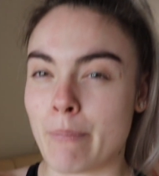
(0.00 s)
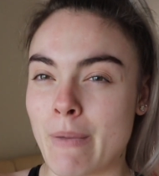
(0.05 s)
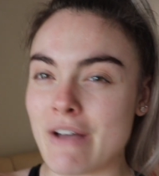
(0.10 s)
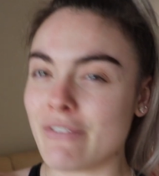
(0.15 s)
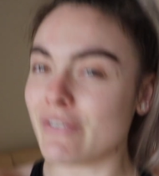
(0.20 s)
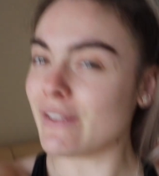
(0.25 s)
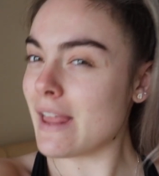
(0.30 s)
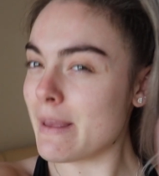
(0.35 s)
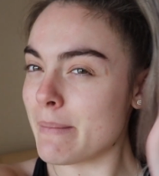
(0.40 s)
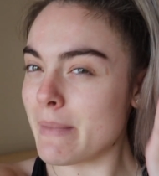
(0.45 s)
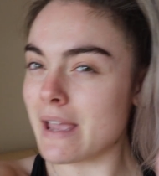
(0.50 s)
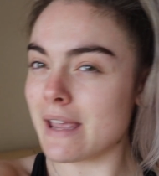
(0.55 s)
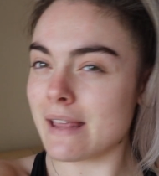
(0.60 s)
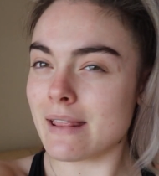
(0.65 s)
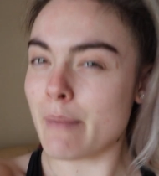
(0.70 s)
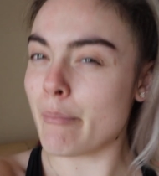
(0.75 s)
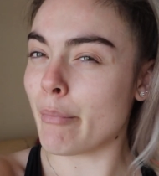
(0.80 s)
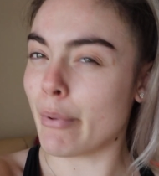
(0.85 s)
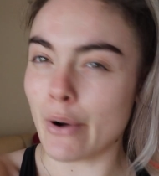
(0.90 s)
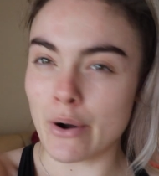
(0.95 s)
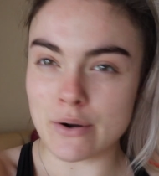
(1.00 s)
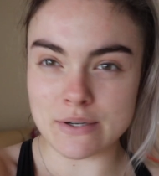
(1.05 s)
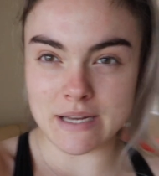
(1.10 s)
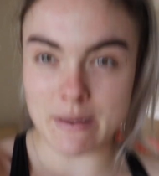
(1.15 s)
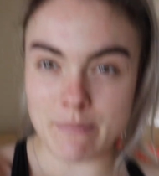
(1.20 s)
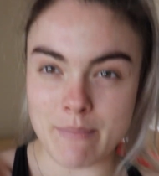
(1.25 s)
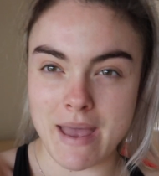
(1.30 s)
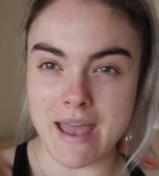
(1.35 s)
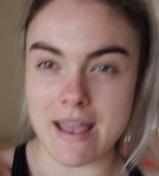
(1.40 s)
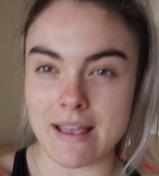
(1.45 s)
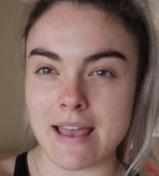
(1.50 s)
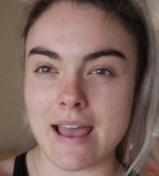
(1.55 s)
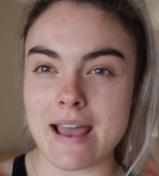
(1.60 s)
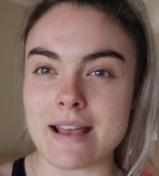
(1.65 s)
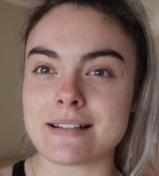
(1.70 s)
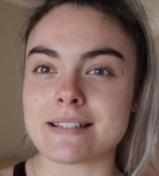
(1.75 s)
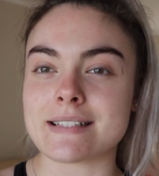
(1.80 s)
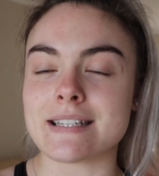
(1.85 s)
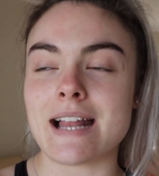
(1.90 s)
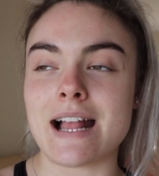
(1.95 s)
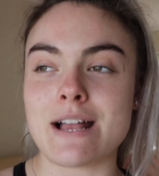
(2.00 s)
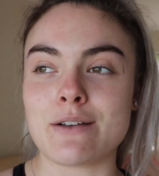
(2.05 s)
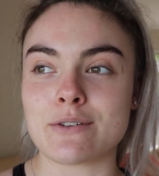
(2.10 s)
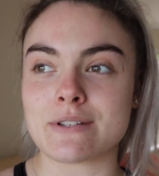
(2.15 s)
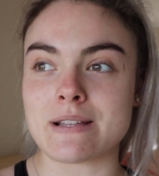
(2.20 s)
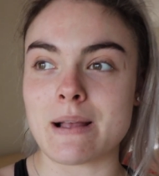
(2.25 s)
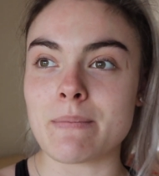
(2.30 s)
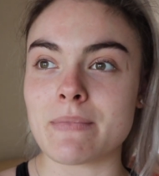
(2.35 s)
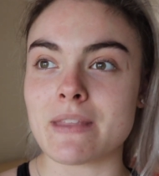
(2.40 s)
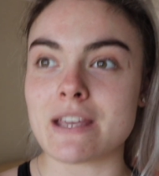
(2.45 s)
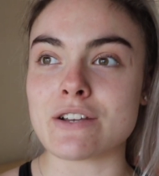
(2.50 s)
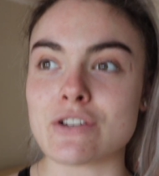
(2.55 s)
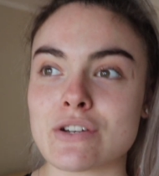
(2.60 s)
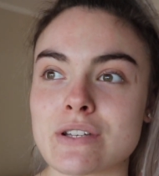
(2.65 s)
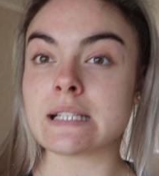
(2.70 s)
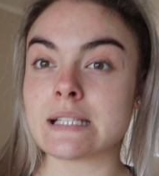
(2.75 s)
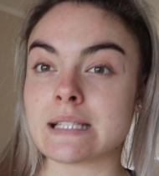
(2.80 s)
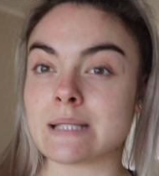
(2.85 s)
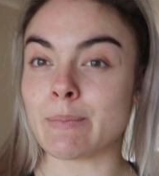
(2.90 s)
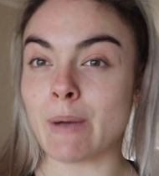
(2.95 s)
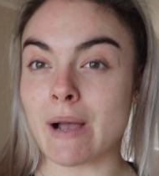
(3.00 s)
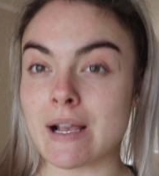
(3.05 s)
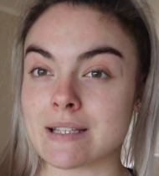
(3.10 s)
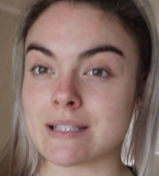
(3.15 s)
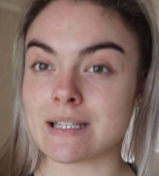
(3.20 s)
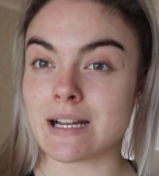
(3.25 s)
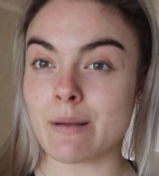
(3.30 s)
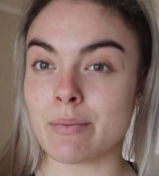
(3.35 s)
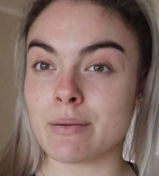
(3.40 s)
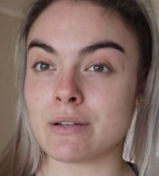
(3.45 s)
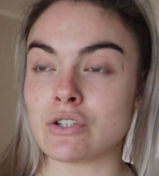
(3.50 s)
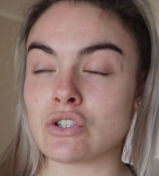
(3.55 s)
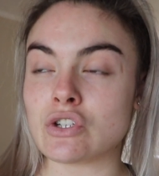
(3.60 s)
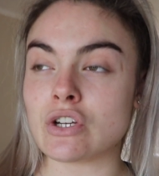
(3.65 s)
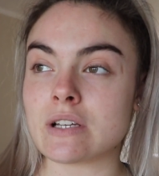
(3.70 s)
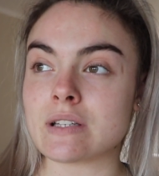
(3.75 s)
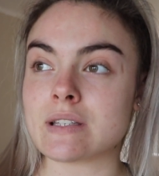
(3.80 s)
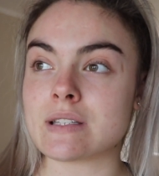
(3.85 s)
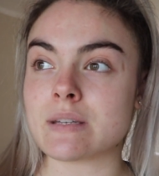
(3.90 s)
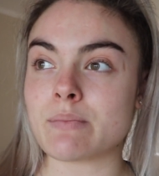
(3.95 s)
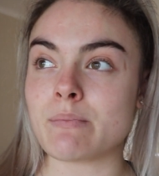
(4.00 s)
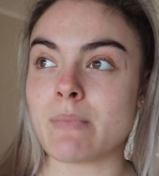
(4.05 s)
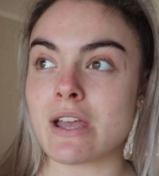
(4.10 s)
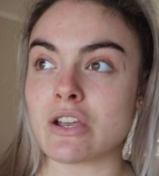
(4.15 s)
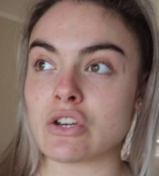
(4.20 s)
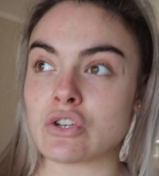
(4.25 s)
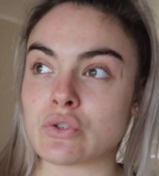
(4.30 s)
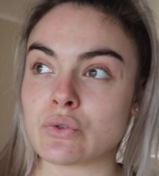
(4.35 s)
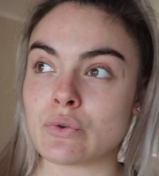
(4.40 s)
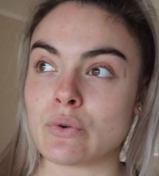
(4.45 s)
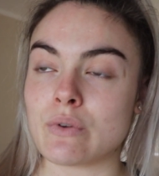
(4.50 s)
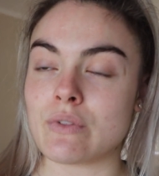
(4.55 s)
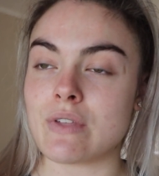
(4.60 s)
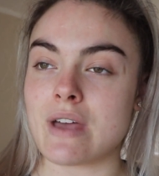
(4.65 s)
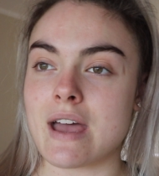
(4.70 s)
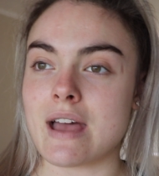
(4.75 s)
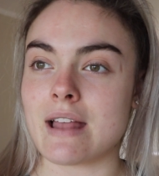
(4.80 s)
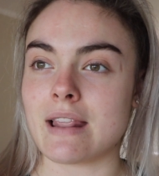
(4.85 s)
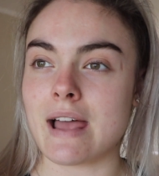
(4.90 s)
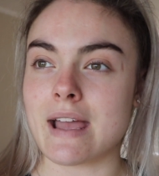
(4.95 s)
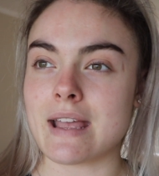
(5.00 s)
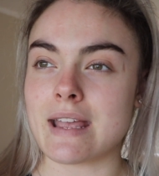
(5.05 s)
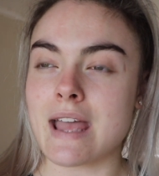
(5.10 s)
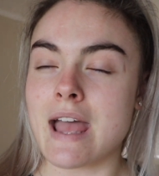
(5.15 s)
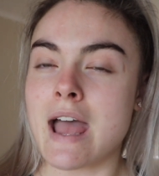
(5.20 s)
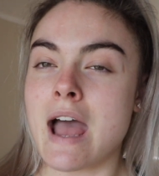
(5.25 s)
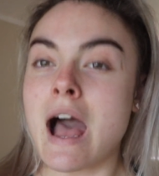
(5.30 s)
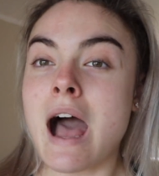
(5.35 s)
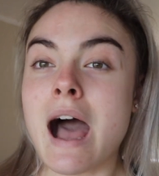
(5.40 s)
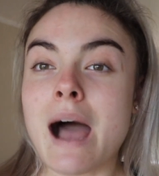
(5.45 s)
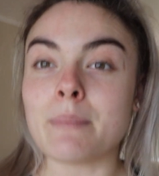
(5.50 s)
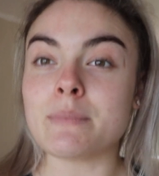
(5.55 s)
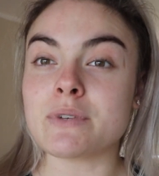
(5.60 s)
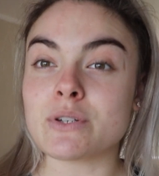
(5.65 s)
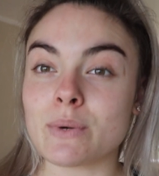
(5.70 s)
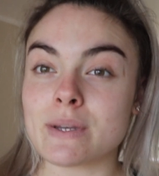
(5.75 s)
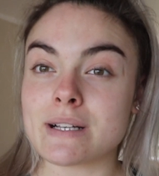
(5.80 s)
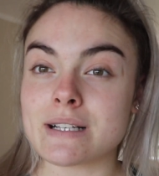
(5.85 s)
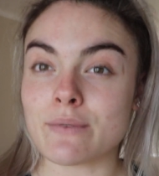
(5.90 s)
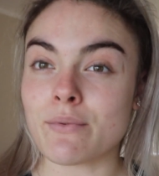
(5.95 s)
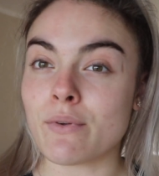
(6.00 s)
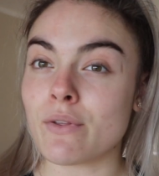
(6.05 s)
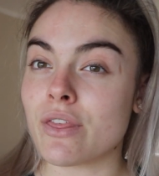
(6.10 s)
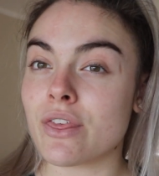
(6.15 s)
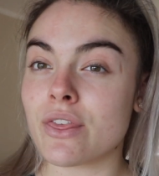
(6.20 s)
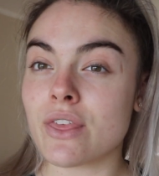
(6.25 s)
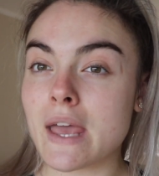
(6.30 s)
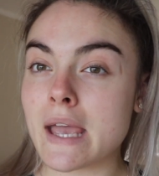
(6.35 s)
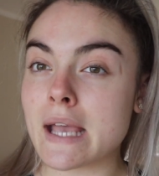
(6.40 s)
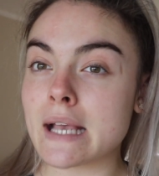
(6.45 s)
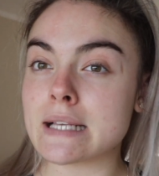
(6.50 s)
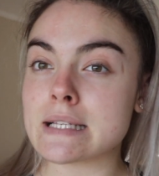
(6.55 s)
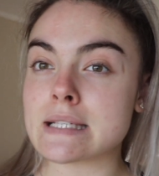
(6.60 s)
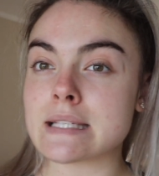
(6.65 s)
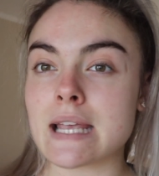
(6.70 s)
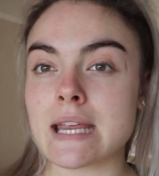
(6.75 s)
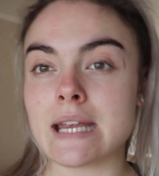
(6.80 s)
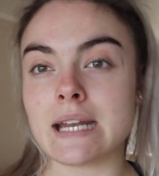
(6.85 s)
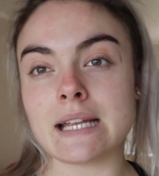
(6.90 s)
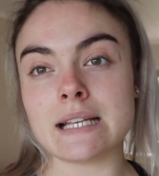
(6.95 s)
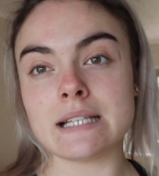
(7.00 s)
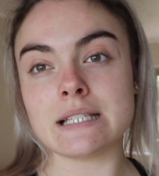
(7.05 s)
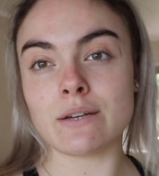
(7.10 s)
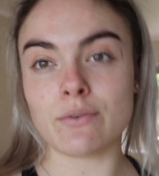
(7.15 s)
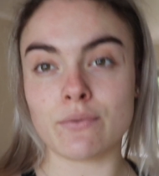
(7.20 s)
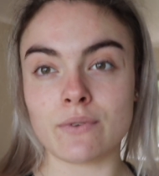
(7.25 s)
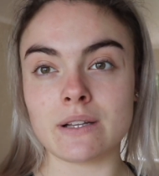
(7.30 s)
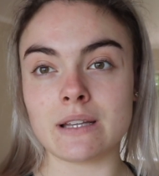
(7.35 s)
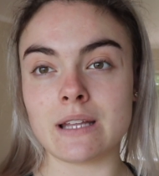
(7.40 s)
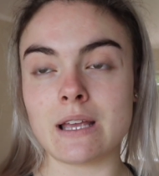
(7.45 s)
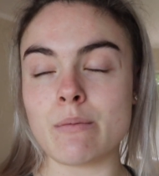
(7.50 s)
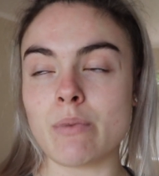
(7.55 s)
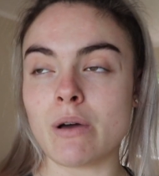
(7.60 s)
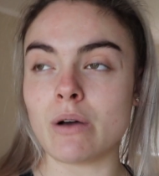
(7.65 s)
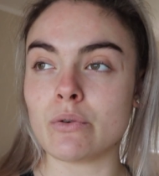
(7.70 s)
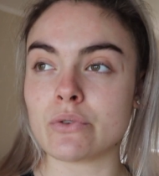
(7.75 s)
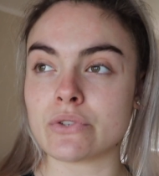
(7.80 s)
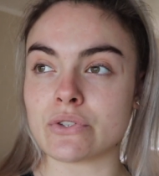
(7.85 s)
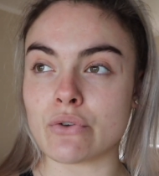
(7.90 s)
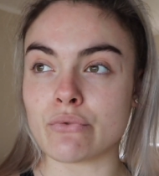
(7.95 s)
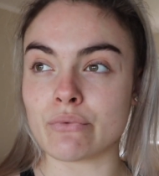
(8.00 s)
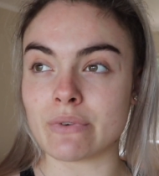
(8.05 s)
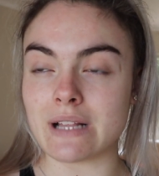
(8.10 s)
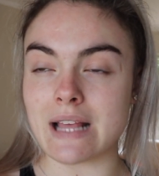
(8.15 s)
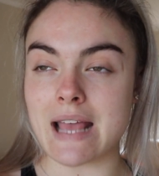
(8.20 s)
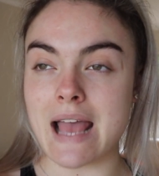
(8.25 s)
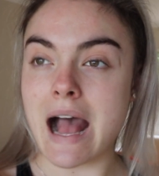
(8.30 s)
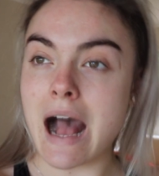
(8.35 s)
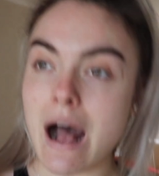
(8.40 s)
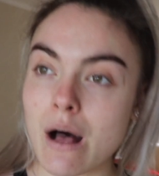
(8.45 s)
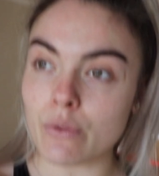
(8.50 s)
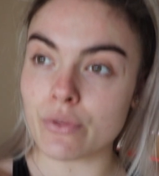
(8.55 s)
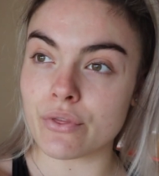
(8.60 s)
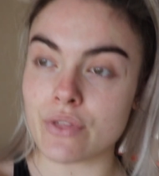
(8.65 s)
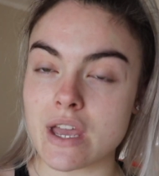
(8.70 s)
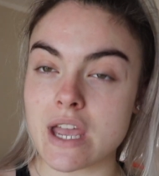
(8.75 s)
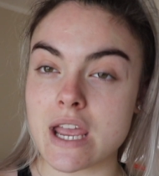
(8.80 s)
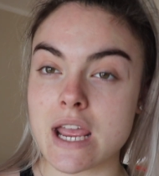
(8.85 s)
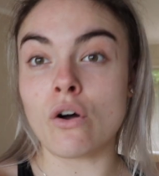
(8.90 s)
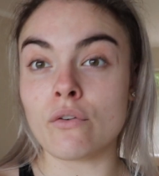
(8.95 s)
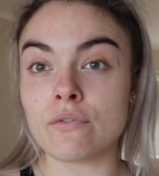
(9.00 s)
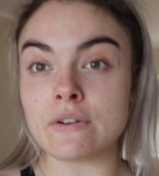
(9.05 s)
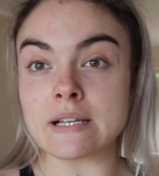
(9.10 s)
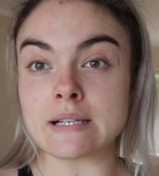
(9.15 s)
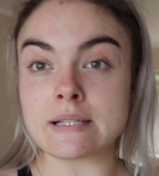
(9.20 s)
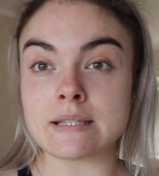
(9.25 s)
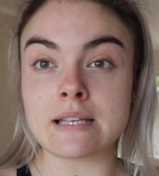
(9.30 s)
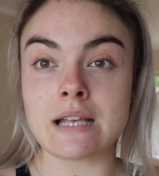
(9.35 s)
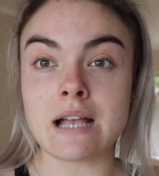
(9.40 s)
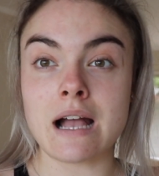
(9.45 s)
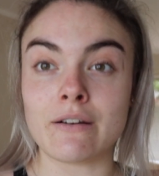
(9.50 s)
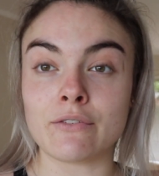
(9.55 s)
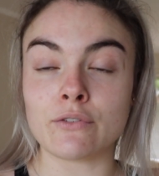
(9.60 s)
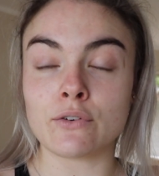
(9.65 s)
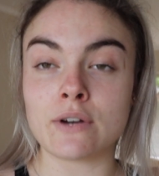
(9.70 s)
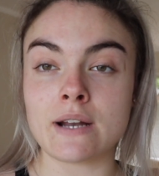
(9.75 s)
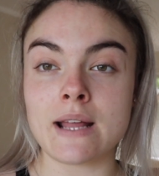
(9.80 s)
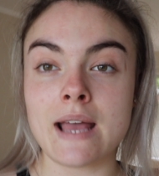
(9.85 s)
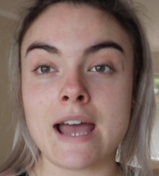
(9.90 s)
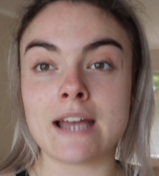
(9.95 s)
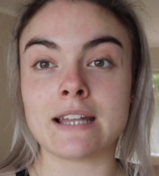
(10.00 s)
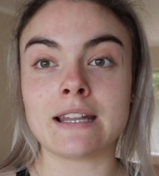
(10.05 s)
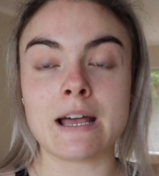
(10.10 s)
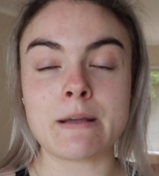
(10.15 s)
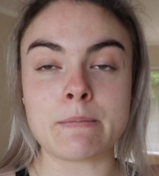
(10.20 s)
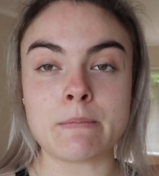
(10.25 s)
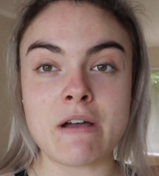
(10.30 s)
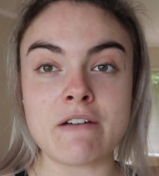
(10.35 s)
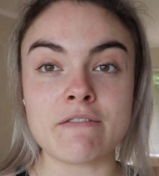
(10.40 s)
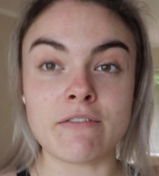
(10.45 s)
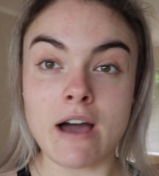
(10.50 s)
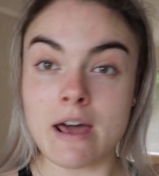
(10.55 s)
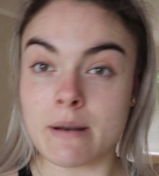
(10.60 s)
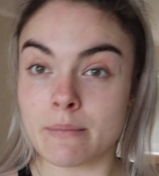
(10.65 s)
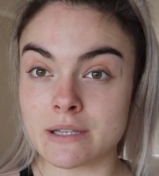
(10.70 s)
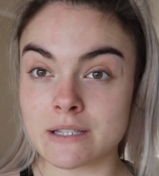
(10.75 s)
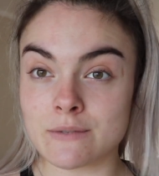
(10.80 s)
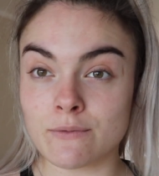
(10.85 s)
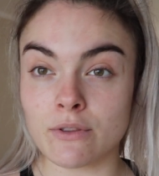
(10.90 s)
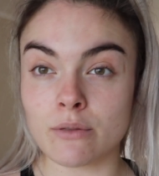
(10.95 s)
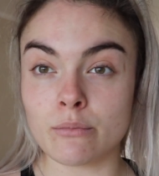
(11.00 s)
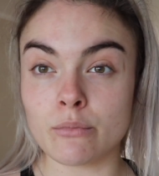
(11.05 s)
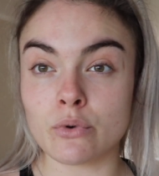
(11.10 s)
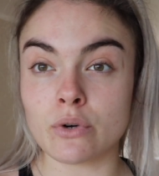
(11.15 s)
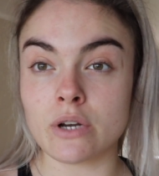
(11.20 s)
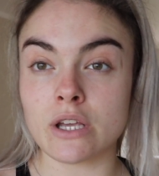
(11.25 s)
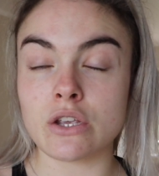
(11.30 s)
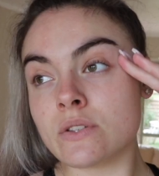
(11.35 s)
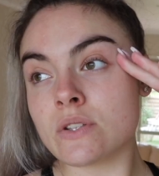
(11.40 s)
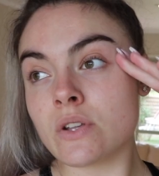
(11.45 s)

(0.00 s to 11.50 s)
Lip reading: I feel like making like protein pancakes today or something, just to spice it up and just make sure that, like, I'm doing different things, eating differently, but also really healthy. Obviously, I've already had like my vitamins for the morning.